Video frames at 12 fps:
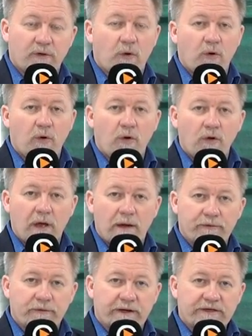The whole
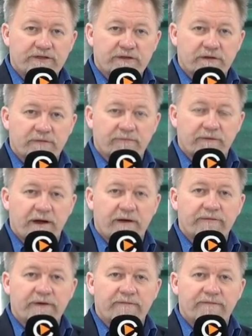operation for
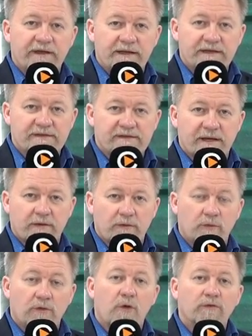every feeding
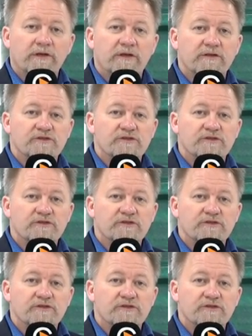cycle will only